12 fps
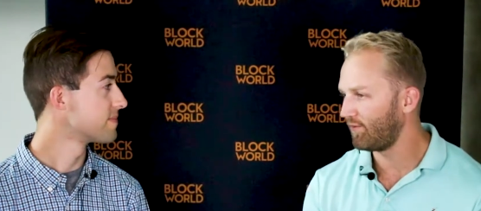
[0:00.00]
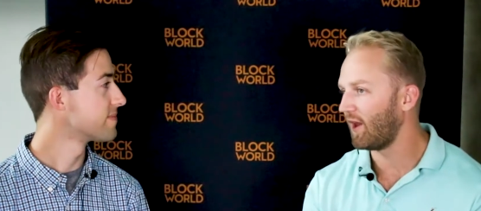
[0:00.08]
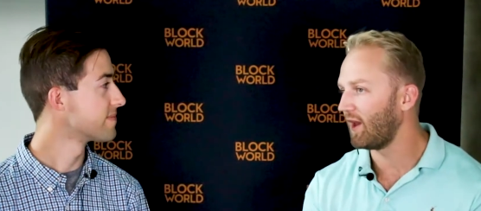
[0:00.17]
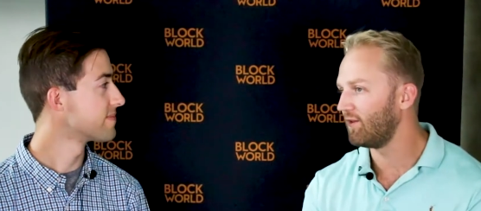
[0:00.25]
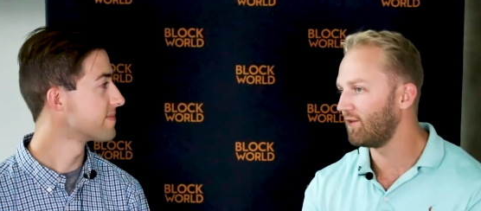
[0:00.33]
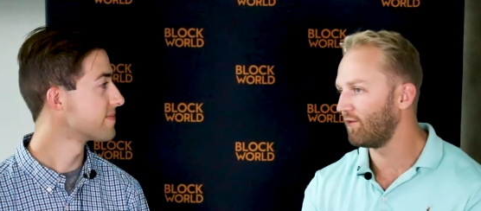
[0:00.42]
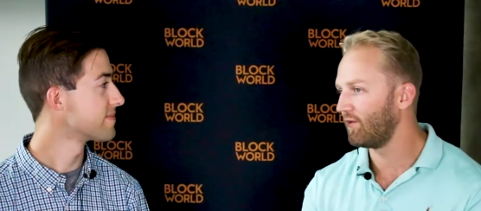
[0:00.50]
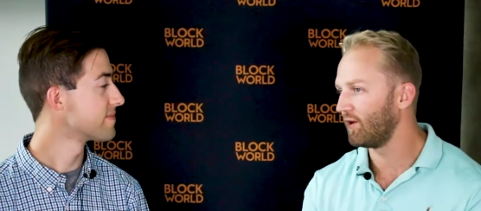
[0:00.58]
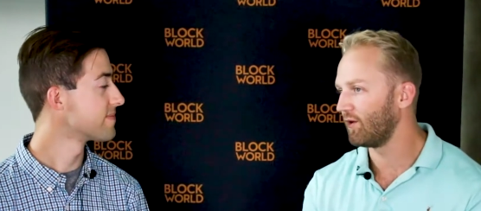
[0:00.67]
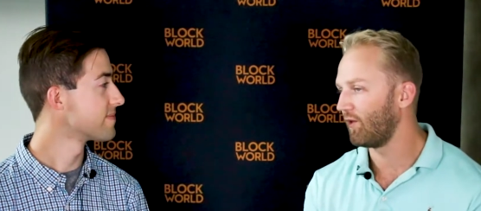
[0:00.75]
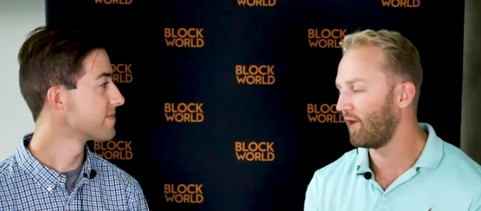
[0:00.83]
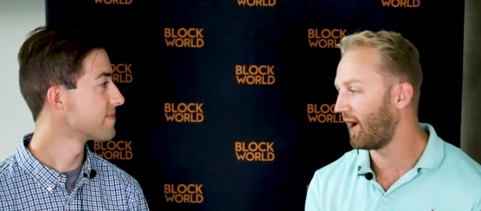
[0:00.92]
Speaker 1: phase of
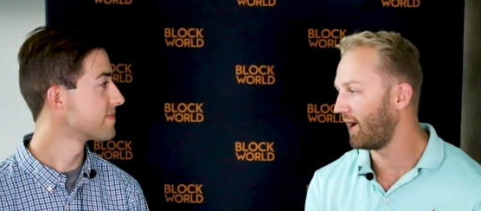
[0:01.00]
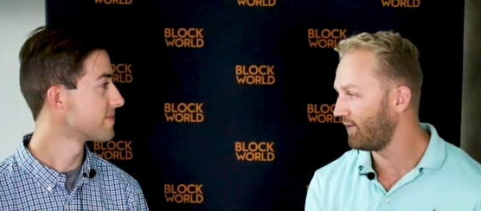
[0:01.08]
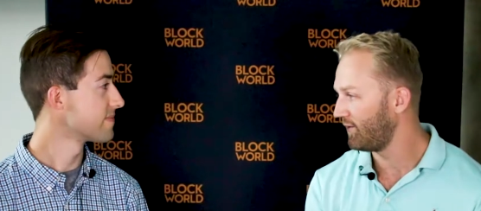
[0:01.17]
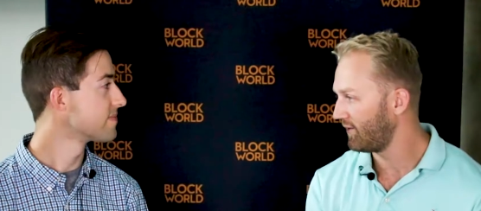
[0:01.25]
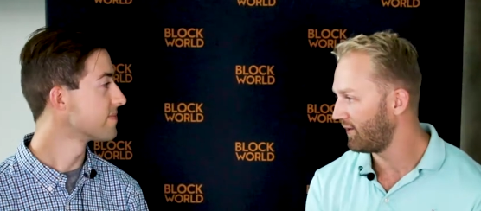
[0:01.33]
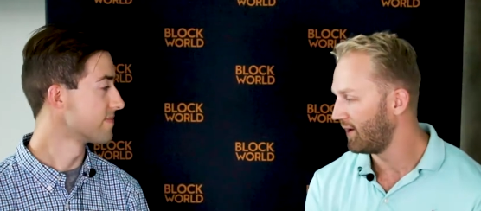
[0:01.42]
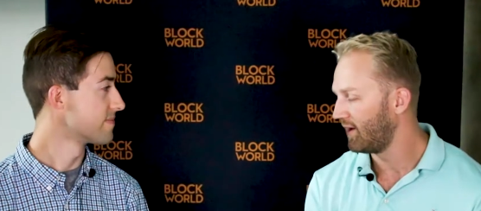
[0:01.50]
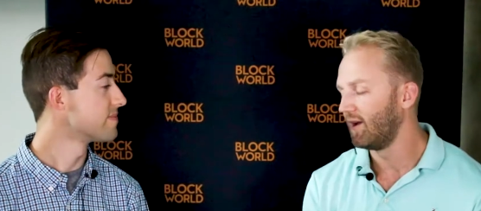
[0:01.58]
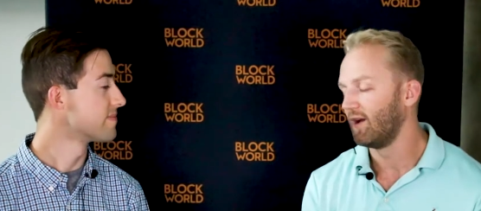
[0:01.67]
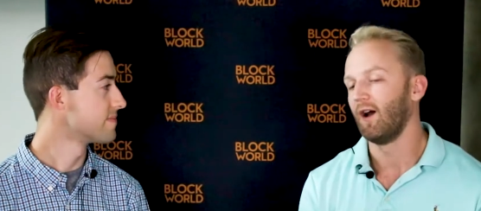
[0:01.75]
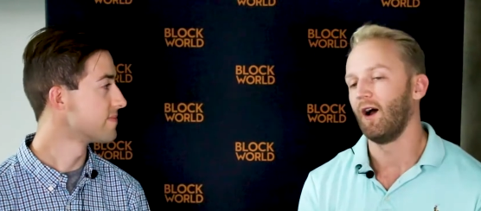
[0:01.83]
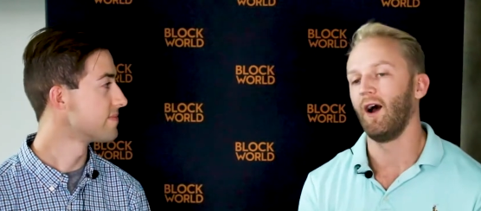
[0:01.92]
their lives.
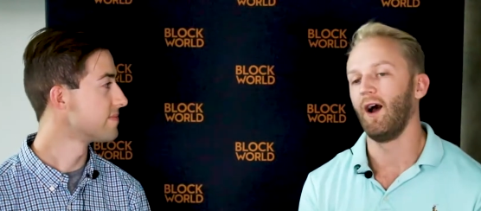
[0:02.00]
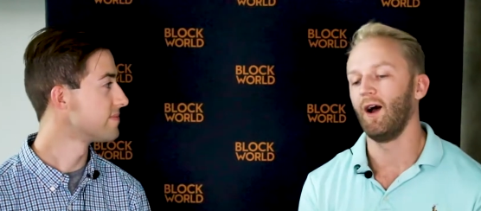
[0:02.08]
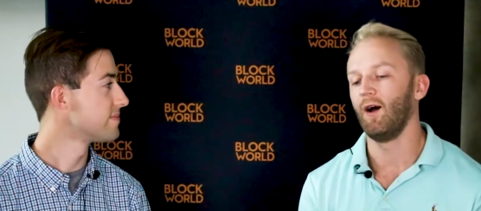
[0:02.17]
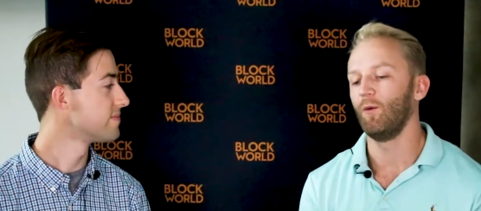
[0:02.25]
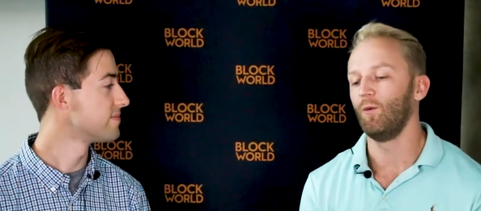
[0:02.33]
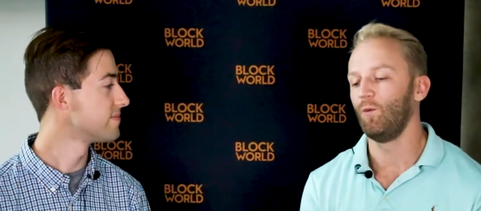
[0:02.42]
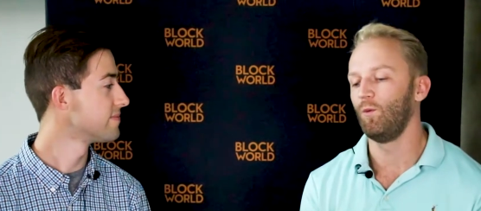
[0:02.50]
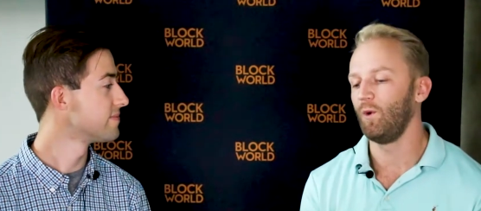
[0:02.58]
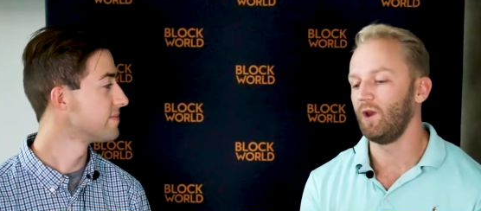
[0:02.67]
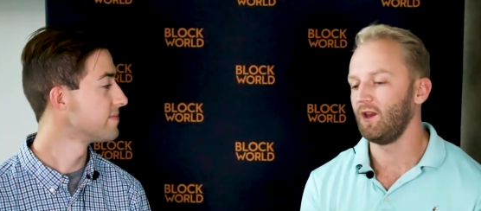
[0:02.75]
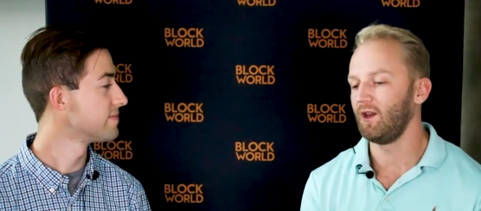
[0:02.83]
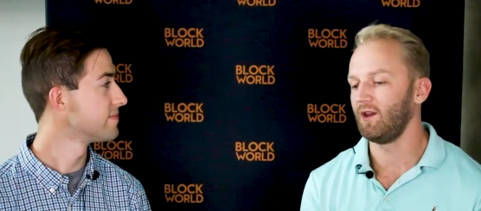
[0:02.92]
Uh,
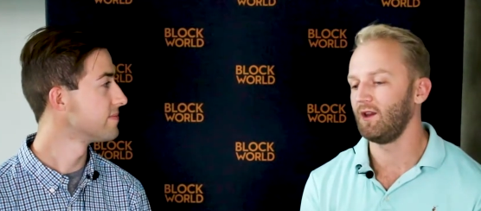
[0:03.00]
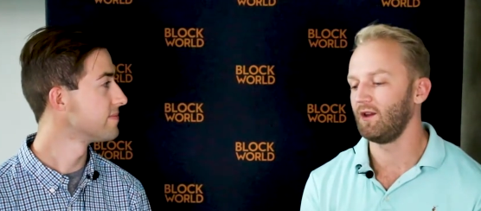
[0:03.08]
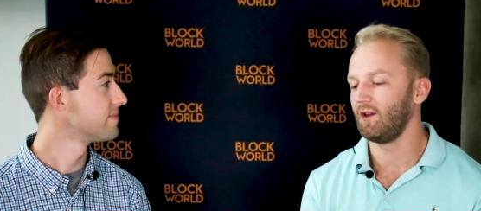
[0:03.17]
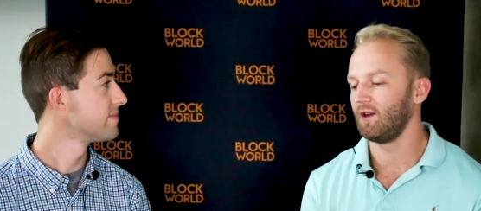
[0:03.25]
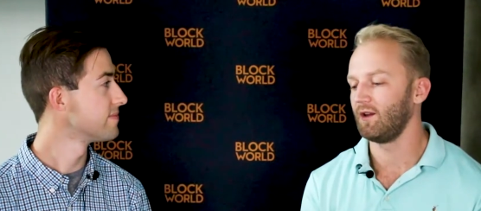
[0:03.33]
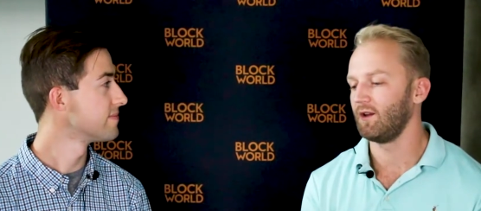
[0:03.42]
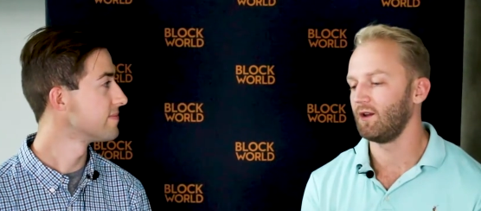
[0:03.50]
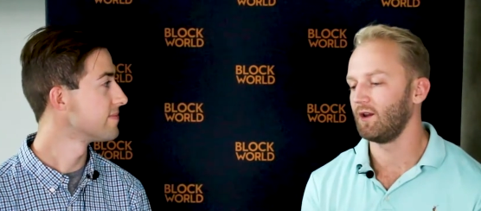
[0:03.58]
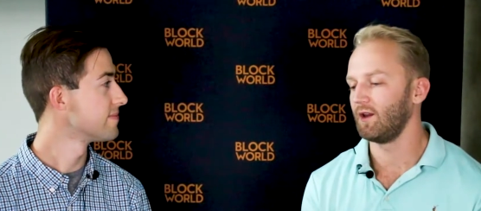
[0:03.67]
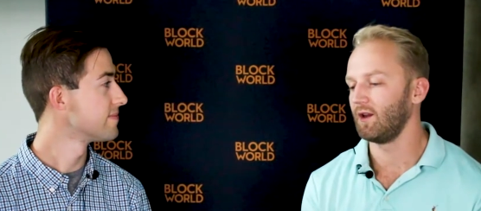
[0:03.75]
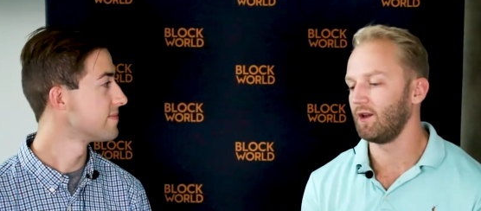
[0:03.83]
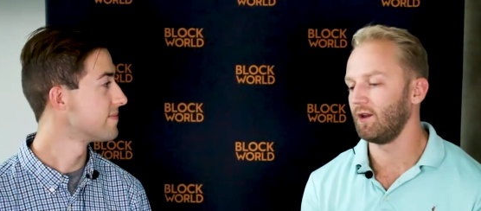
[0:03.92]
we
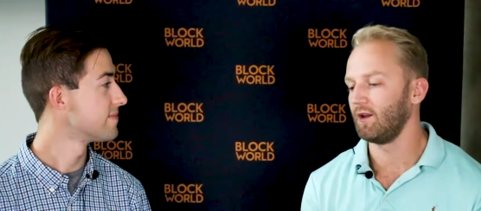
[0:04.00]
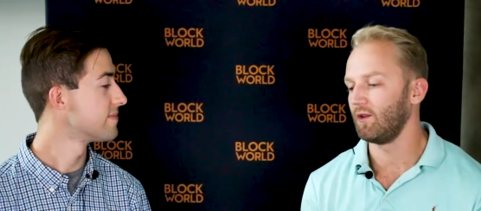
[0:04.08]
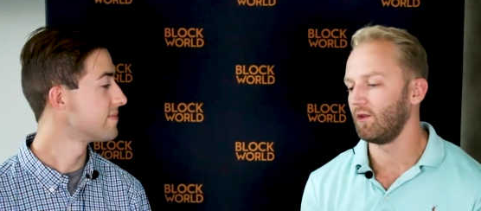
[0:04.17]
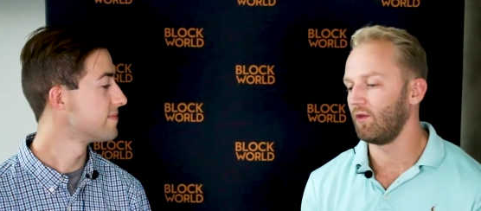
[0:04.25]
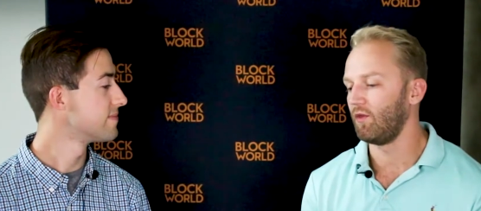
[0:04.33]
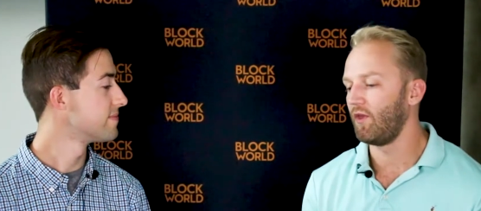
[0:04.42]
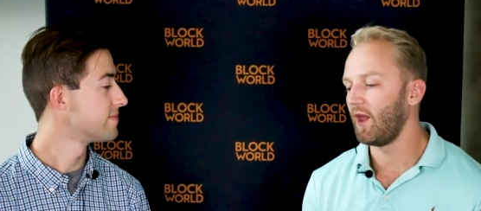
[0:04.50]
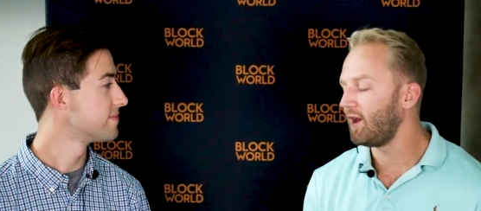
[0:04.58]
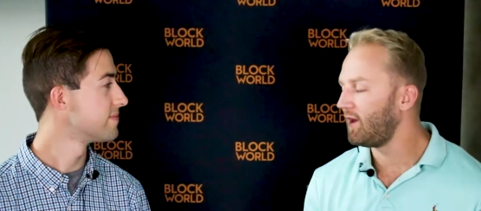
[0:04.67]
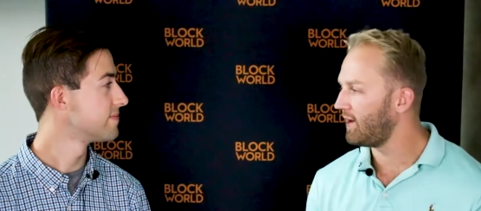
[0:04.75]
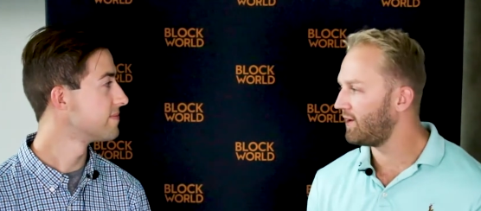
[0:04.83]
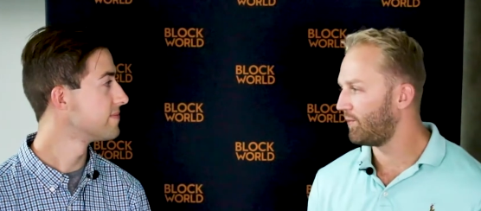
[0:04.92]
they
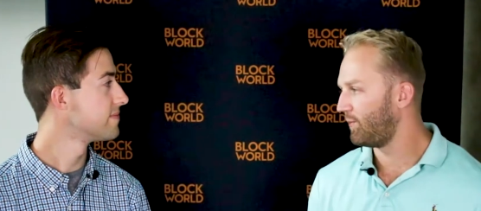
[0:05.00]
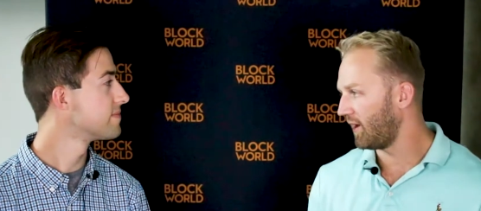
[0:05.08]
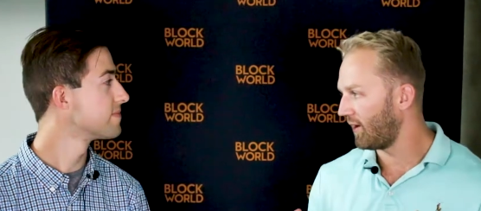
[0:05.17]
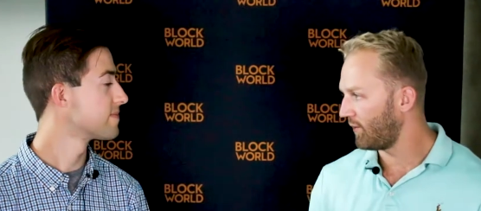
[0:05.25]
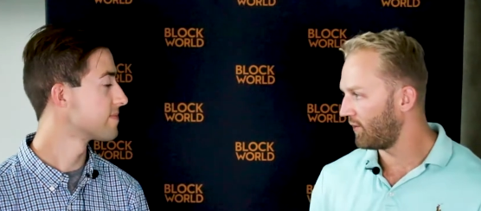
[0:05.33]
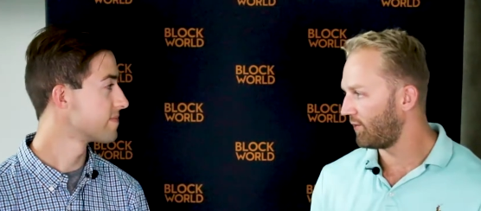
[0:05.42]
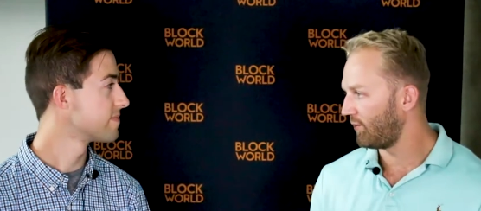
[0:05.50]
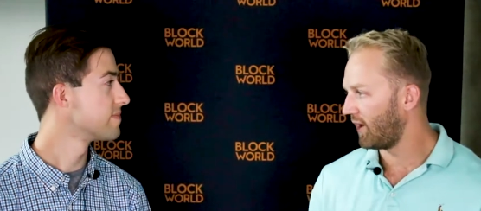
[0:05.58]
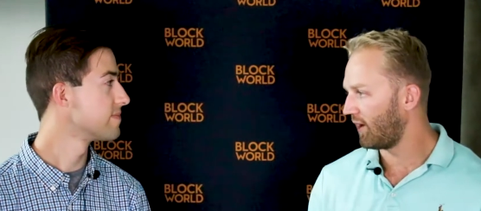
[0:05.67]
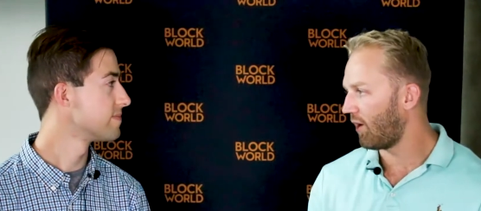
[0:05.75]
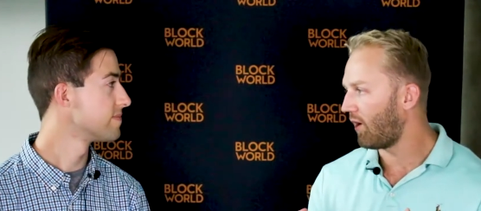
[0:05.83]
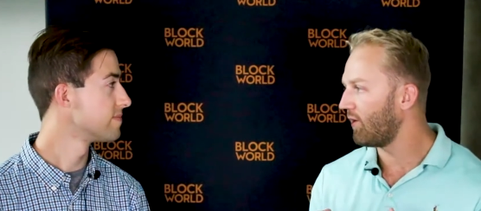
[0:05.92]
need to be able to
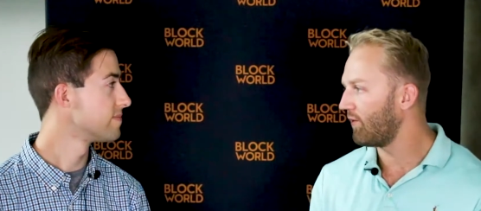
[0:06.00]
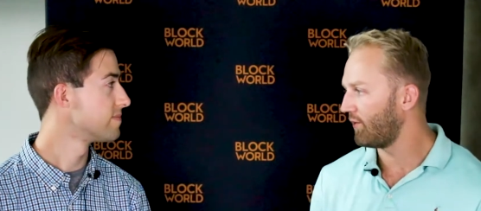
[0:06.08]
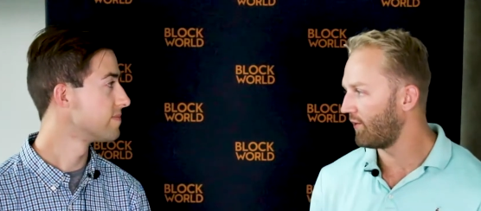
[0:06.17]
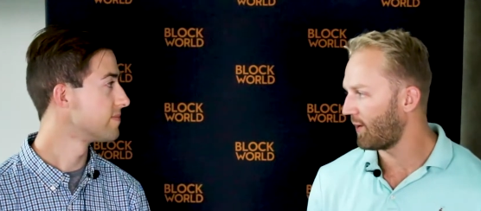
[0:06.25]
get all of those